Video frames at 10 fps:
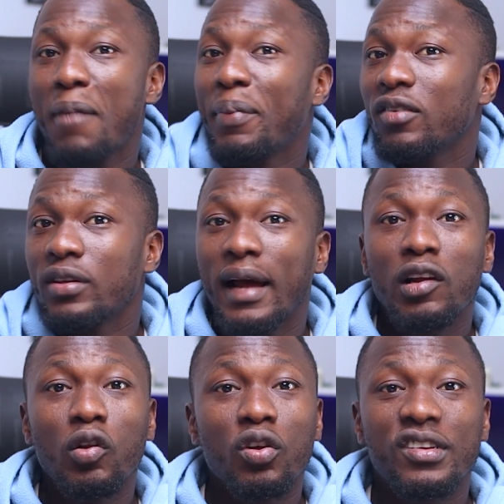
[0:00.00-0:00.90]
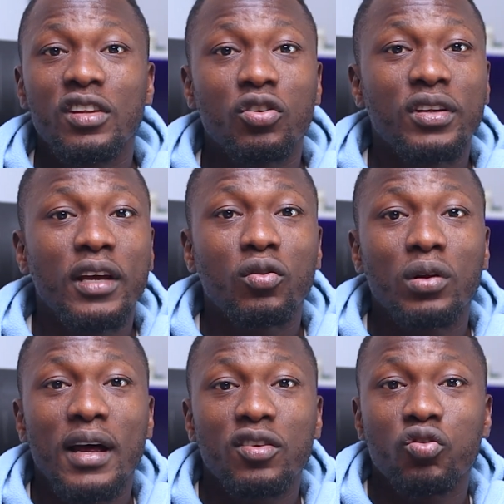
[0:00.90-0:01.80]
I personally lost
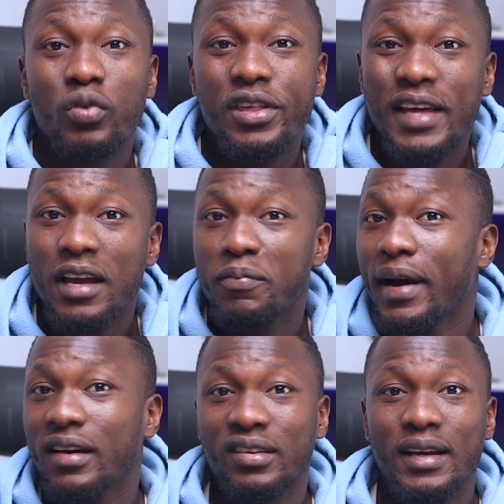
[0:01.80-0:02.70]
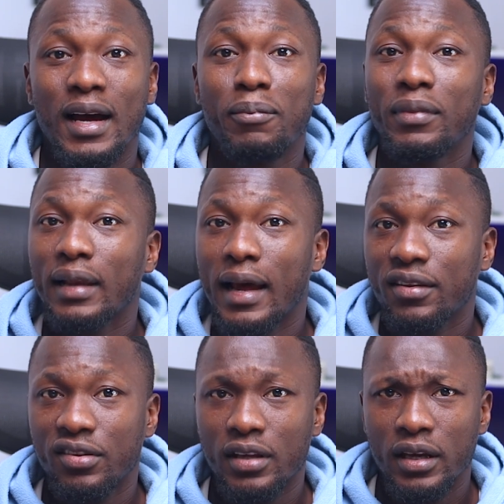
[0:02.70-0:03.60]
$800 to a chargeback scam
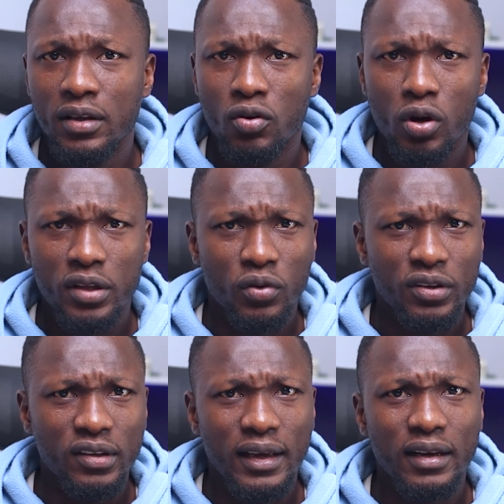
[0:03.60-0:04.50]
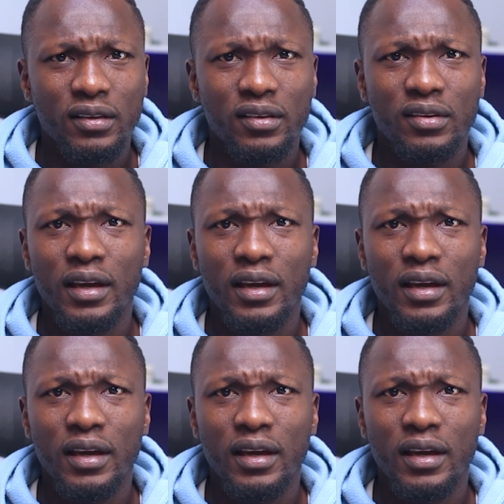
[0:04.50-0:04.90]
last year, or was it early this